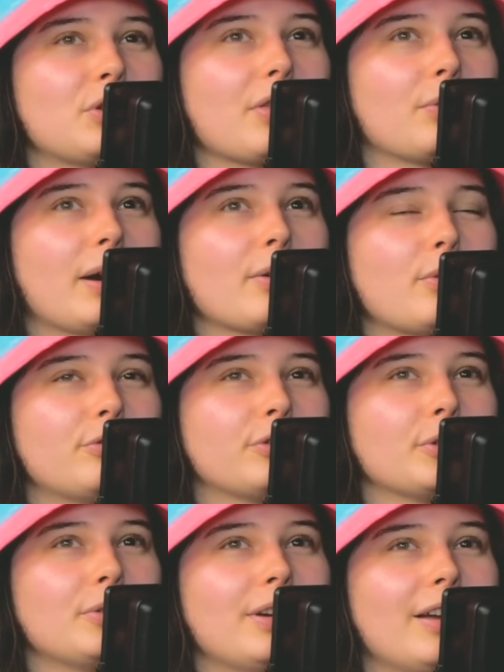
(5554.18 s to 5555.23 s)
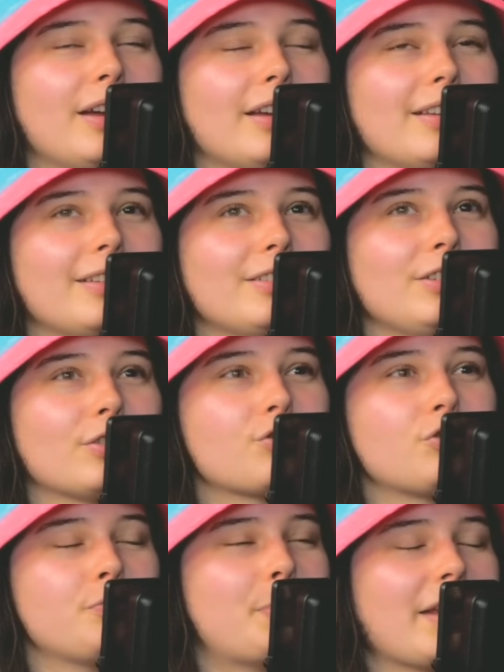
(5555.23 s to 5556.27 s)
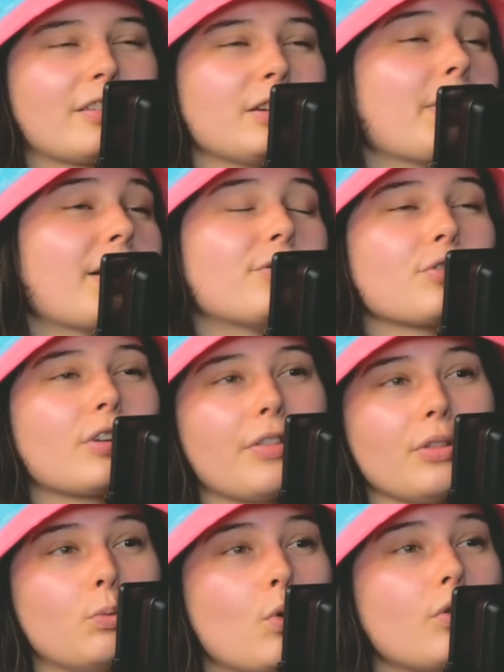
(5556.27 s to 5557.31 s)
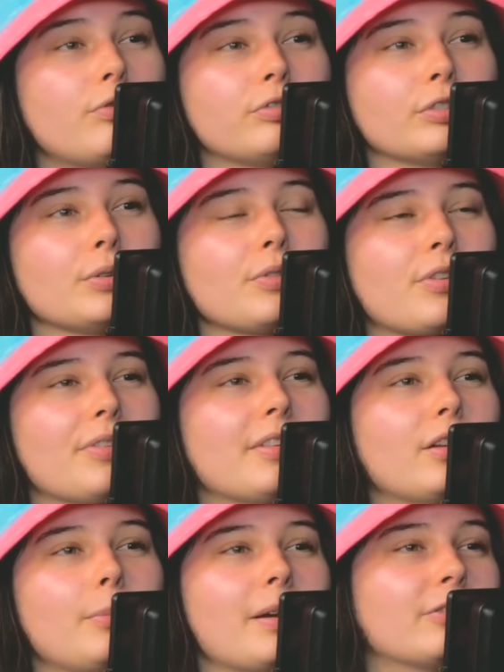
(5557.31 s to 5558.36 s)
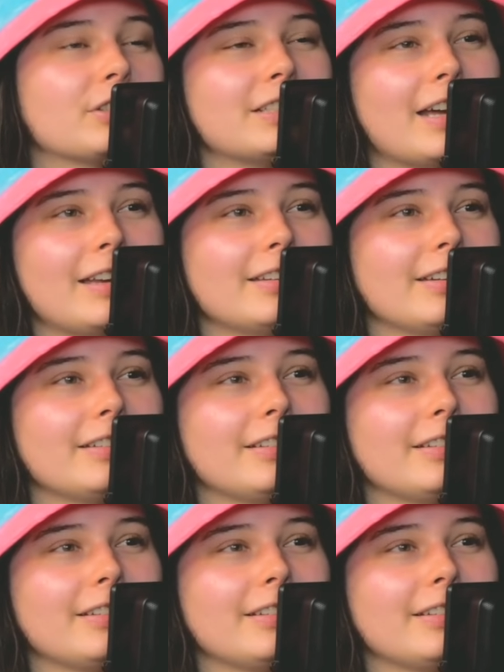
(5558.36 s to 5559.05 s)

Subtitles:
get the werewolf fruit, you basically might have just gotten the wolf fruit, so it's a little bit redundant,